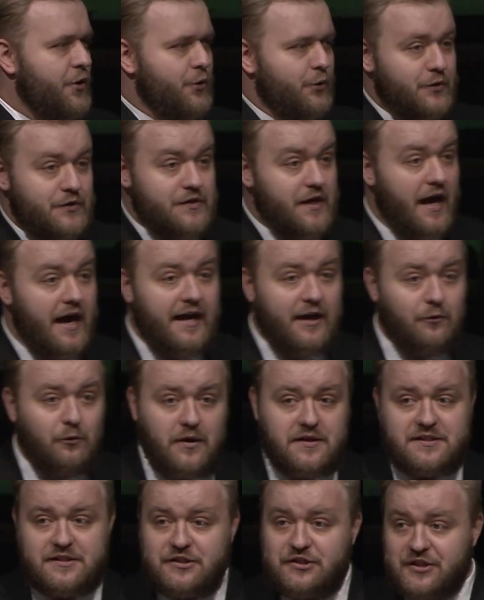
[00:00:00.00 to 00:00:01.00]
Uzziah
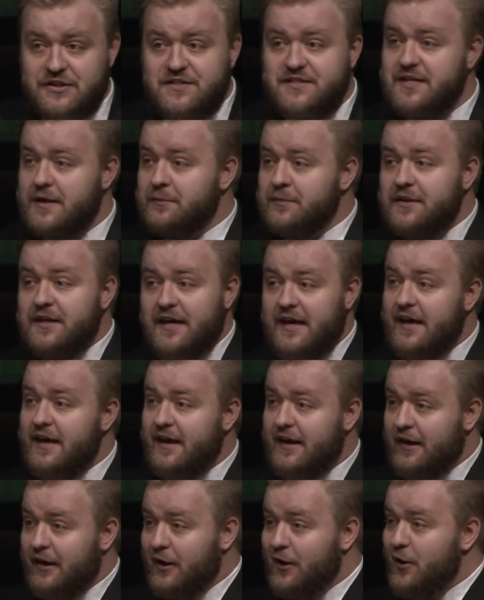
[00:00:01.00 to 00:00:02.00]
wasn't just some
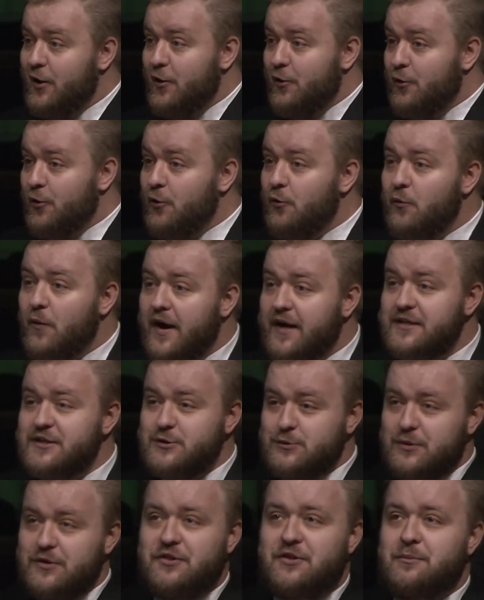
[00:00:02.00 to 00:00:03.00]
king who
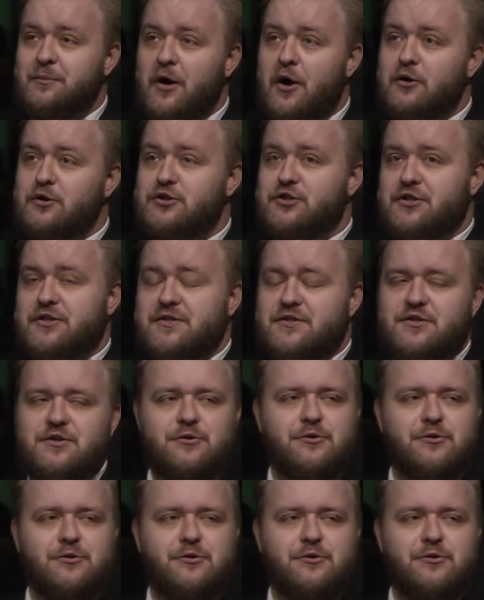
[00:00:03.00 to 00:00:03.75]
went with the motions.